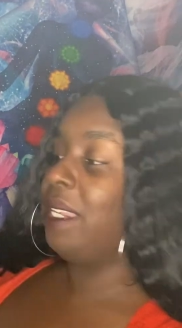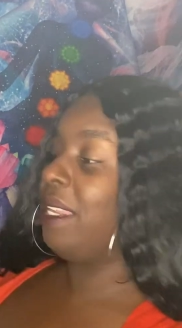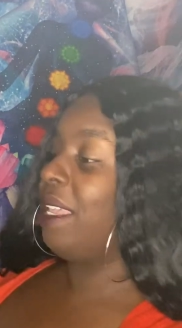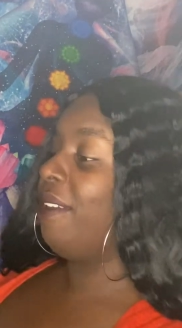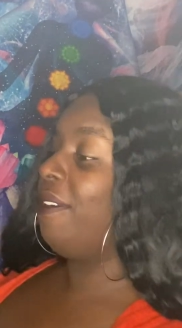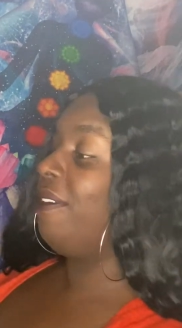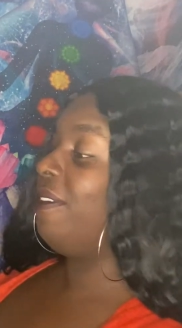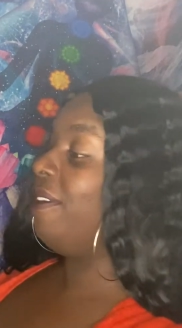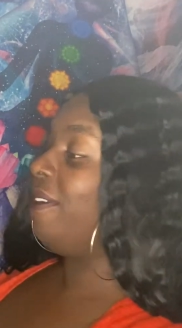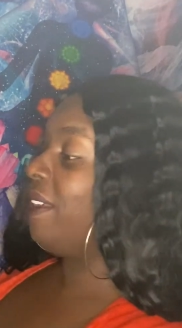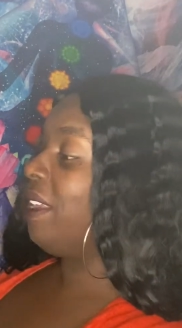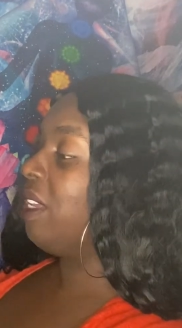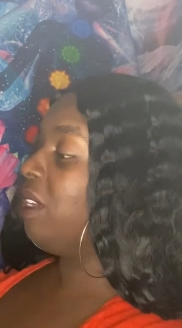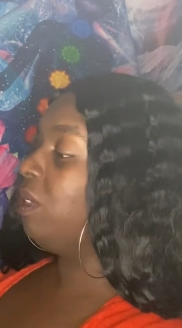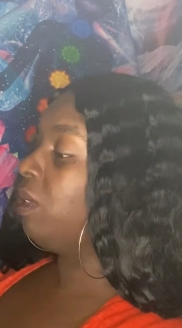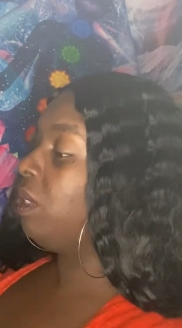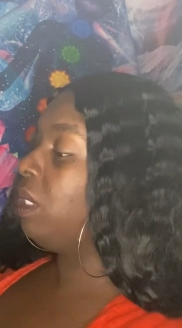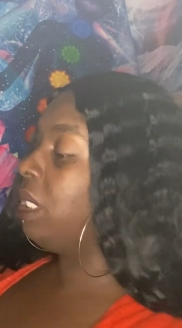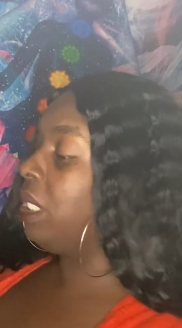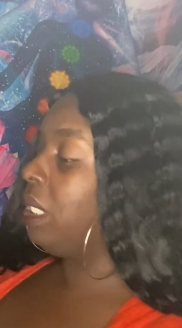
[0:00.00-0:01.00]
They
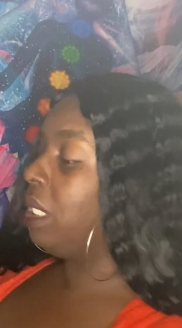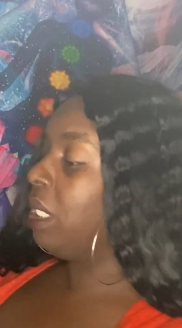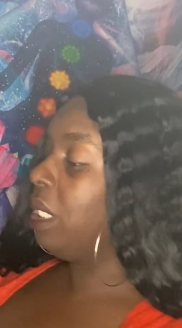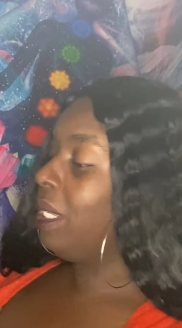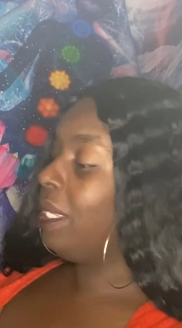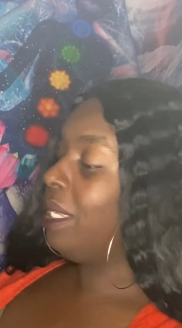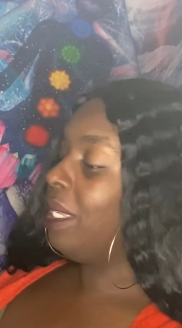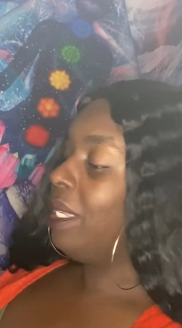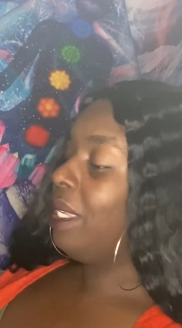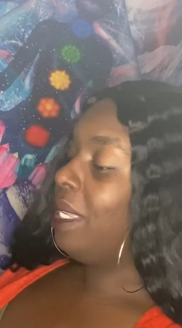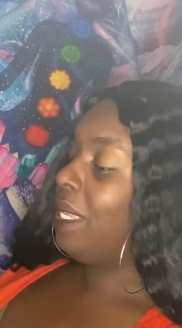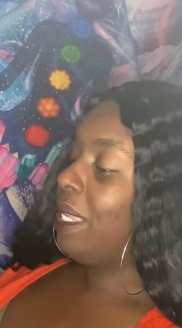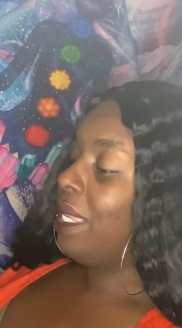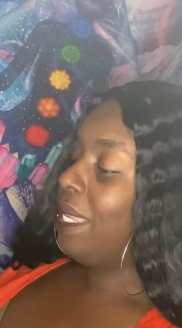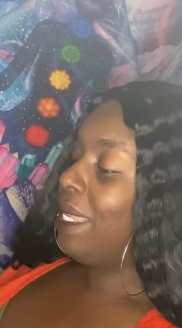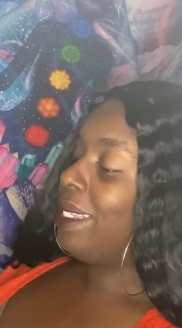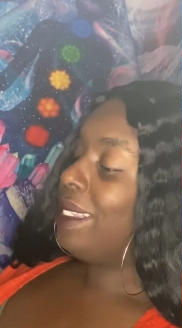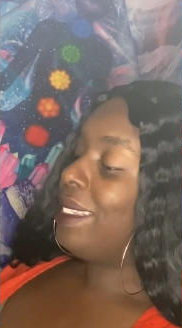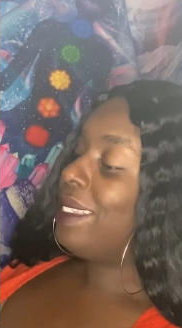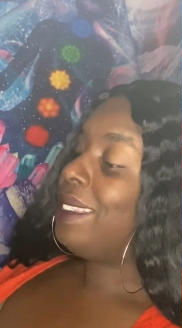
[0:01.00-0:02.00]
feel
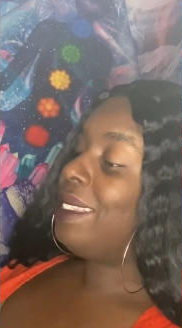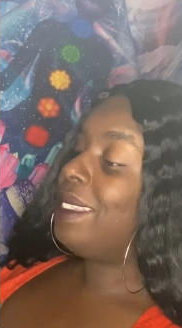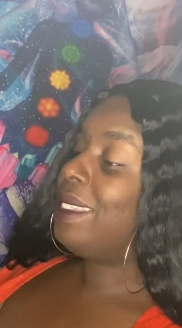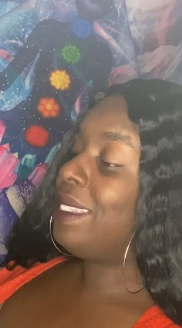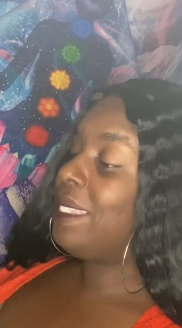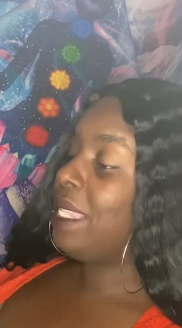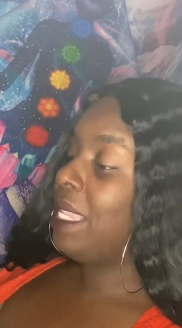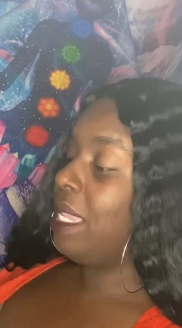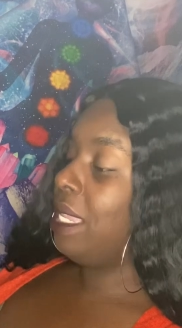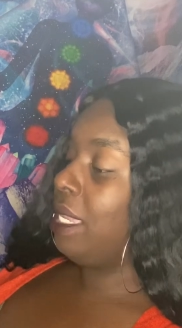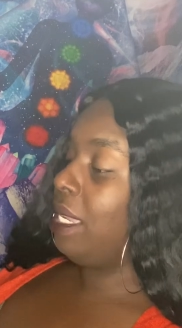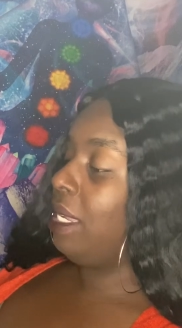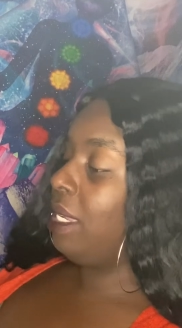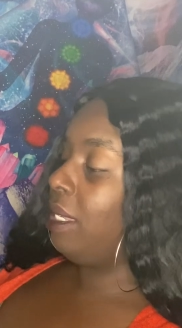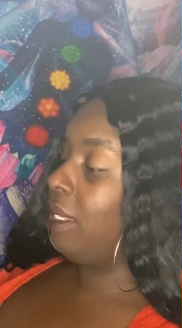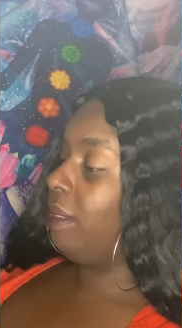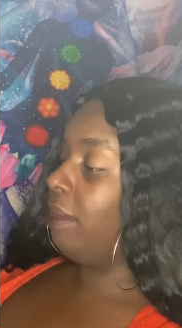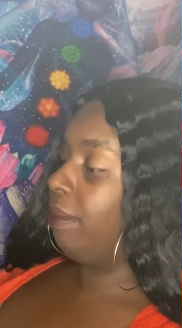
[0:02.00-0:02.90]
seen